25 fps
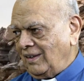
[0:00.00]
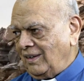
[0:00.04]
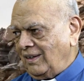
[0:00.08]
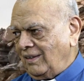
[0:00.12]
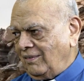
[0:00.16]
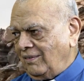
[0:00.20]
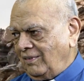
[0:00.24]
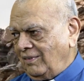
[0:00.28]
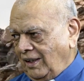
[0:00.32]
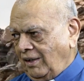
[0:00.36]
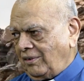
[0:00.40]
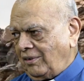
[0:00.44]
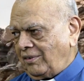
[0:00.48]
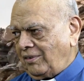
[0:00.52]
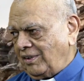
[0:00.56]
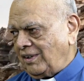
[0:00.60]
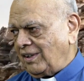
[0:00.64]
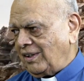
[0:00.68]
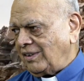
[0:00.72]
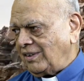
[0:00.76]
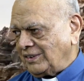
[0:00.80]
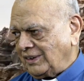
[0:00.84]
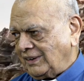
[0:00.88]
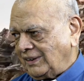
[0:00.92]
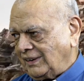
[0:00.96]
Without
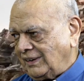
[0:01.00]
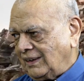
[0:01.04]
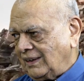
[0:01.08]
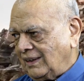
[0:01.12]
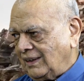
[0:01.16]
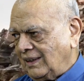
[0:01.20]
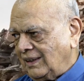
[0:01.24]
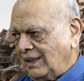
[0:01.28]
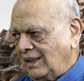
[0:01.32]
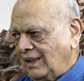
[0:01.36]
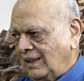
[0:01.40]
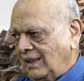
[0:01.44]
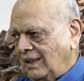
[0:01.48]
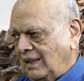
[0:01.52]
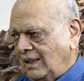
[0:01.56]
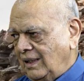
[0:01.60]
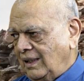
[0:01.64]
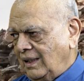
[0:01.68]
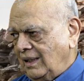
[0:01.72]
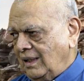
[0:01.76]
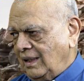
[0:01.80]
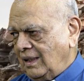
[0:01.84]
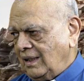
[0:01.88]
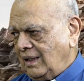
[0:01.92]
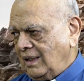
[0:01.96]
tradition.
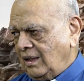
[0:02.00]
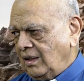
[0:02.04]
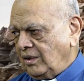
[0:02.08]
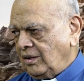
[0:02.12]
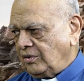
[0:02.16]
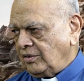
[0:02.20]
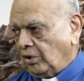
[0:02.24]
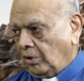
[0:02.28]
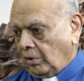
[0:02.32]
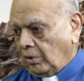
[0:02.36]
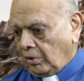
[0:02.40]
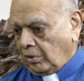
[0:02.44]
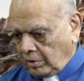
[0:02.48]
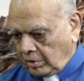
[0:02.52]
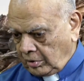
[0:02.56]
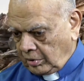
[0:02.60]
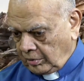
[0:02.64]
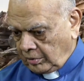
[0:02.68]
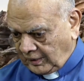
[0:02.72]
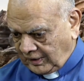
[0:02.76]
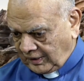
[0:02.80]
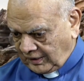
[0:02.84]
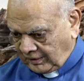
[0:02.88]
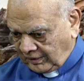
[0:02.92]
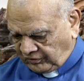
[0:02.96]

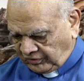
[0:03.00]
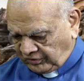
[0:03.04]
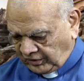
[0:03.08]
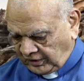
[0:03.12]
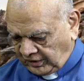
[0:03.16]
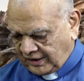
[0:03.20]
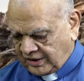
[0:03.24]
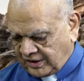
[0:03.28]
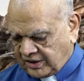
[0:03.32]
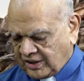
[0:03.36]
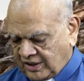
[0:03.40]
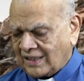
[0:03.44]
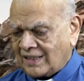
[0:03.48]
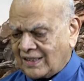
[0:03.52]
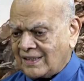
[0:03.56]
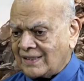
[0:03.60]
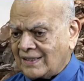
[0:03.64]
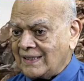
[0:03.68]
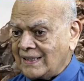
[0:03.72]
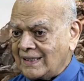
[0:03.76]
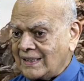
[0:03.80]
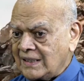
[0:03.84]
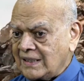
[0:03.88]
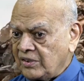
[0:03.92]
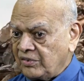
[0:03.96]
So, for the church,
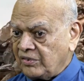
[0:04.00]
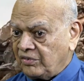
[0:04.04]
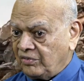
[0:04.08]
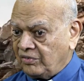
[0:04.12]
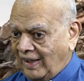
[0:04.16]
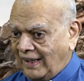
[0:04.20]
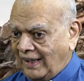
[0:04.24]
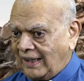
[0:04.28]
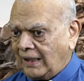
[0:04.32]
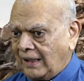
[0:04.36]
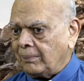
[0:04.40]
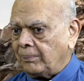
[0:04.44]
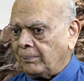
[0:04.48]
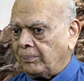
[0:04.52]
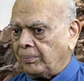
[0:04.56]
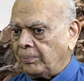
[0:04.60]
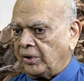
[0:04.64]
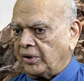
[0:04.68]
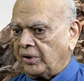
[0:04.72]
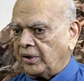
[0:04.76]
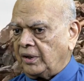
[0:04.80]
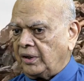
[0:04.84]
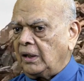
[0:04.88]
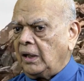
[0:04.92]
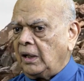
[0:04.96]
this is very
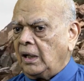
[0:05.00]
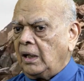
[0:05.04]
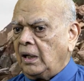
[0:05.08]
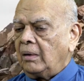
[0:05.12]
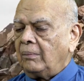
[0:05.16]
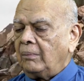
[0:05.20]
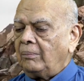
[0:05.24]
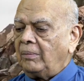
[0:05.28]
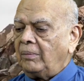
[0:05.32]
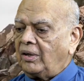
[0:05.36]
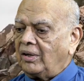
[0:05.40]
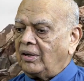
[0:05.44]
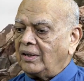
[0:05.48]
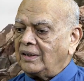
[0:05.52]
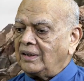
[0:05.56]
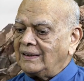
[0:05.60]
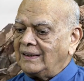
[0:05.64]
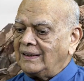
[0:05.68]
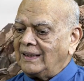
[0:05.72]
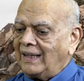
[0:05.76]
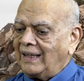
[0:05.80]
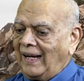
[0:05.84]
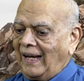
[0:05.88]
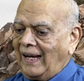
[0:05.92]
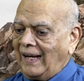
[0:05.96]
important because
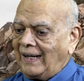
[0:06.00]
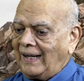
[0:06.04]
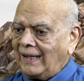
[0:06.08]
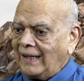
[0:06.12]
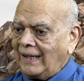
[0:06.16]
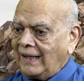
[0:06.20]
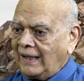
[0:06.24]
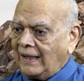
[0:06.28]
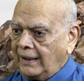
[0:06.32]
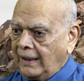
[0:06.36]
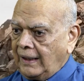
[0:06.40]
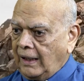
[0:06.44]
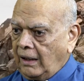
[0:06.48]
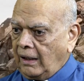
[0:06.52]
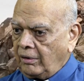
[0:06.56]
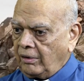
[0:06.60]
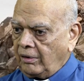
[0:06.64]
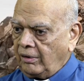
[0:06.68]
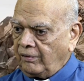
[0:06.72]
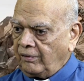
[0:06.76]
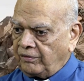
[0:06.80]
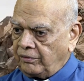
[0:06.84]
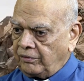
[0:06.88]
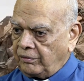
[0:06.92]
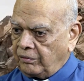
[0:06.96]
the handing down
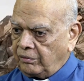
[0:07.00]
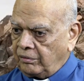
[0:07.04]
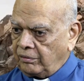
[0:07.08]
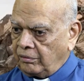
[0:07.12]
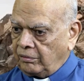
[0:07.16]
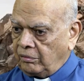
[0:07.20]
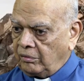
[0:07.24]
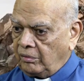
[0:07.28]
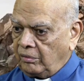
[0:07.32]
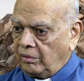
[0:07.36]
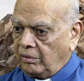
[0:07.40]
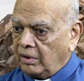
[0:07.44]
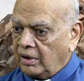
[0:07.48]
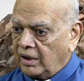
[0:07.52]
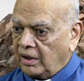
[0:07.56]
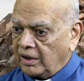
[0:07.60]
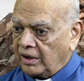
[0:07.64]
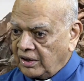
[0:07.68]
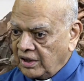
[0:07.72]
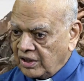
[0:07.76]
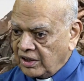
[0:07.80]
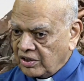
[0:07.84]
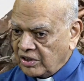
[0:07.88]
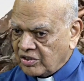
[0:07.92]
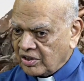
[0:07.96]
of the
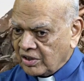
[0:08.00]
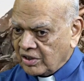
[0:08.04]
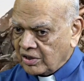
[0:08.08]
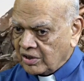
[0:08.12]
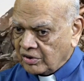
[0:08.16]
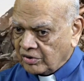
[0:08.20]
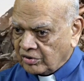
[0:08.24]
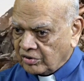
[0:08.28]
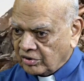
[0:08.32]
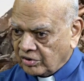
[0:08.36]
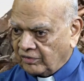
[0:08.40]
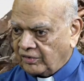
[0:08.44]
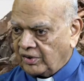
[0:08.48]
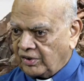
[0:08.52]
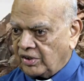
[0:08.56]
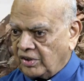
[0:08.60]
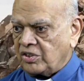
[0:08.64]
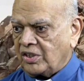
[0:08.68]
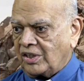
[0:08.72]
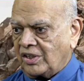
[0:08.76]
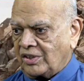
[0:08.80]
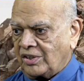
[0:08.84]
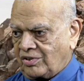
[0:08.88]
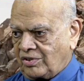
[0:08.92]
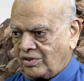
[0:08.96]
teachings of the
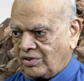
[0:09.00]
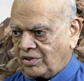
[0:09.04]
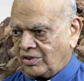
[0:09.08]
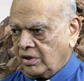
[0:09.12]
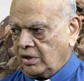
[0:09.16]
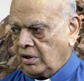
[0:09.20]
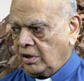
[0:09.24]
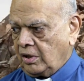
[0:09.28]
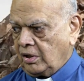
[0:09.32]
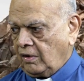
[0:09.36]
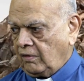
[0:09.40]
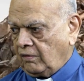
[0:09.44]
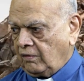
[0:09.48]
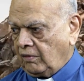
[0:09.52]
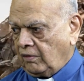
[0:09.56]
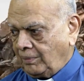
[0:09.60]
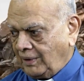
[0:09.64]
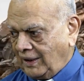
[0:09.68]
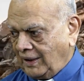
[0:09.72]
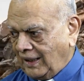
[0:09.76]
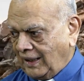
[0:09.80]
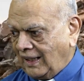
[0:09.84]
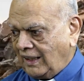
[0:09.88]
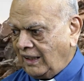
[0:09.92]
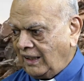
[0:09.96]
church from
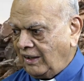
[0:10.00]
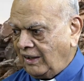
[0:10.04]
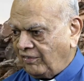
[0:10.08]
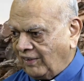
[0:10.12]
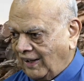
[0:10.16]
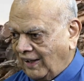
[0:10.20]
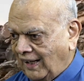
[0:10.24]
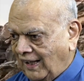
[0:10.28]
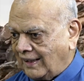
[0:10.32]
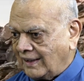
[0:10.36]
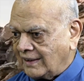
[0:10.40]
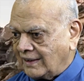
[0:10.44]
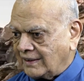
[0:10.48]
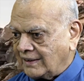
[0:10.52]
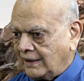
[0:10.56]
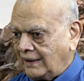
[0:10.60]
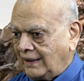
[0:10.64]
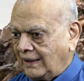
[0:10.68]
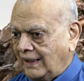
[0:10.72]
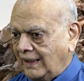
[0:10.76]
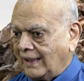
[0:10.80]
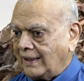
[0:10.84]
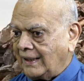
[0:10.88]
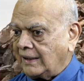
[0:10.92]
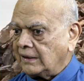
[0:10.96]
the early fathers and
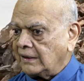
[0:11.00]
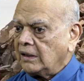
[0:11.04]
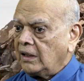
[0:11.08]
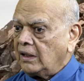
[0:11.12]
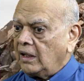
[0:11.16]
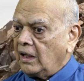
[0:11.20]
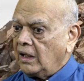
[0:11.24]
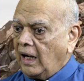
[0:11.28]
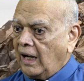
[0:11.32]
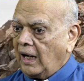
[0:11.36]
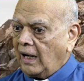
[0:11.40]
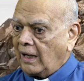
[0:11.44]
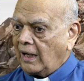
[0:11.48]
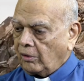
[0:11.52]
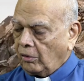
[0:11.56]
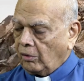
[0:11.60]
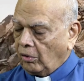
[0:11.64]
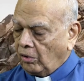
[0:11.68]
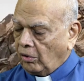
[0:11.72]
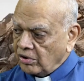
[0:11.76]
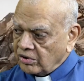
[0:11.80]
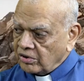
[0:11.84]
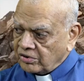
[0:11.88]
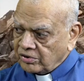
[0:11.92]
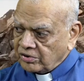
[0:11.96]
the others are
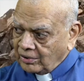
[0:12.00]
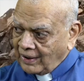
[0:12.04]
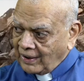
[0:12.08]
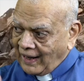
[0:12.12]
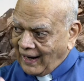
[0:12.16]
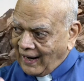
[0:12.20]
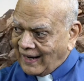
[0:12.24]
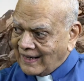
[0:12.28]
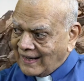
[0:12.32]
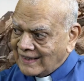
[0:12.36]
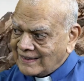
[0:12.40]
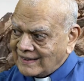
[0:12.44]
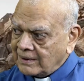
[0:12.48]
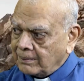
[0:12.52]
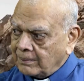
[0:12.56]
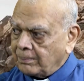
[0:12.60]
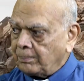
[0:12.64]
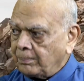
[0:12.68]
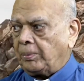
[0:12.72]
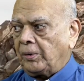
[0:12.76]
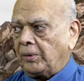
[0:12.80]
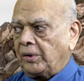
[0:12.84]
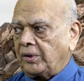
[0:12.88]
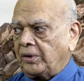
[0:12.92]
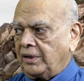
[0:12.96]
also as
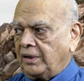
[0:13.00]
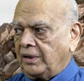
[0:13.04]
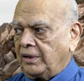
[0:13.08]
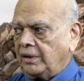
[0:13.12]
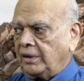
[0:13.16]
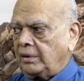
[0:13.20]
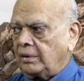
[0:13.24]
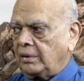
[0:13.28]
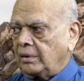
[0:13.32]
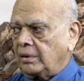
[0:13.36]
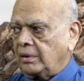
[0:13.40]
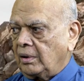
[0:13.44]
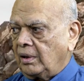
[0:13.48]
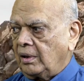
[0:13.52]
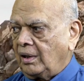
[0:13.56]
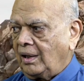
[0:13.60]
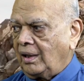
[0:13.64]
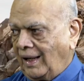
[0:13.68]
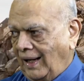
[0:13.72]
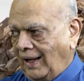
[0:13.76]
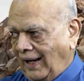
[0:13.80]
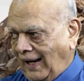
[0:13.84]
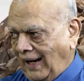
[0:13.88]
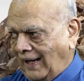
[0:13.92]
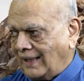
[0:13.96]
important
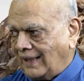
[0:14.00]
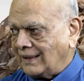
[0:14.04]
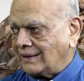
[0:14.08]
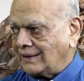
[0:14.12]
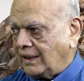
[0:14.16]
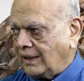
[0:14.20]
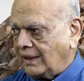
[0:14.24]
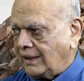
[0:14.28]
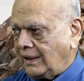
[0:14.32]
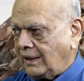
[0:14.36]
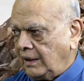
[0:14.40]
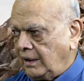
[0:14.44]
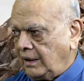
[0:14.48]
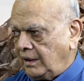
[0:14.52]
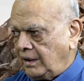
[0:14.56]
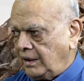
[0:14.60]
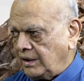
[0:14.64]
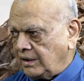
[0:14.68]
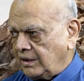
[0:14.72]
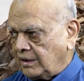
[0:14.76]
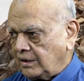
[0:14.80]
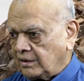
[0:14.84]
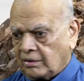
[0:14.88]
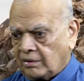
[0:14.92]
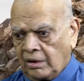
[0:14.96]
as the
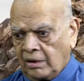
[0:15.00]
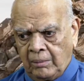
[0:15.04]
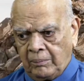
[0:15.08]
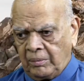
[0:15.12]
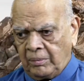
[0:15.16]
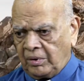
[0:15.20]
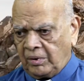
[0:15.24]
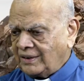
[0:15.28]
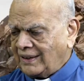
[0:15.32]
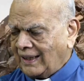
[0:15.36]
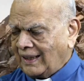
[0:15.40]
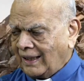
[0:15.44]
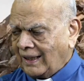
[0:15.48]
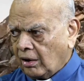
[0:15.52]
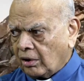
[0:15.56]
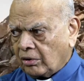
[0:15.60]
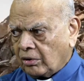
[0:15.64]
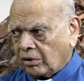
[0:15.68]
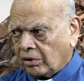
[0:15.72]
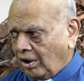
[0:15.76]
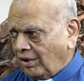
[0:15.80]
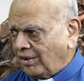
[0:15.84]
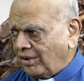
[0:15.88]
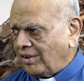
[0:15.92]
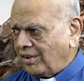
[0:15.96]
teachings, because they are not
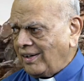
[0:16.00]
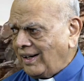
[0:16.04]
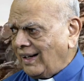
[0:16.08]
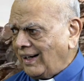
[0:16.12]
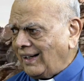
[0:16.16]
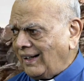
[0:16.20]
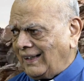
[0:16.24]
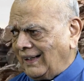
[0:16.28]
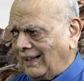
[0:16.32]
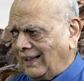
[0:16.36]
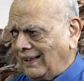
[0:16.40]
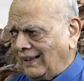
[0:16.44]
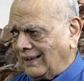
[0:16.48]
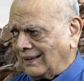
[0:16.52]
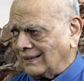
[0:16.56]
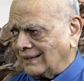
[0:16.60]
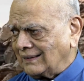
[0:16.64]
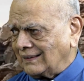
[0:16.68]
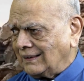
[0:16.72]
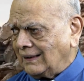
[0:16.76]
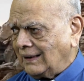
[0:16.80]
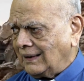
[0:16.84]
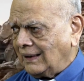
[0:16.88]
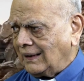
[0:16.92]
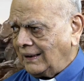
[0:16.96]
contradicting this.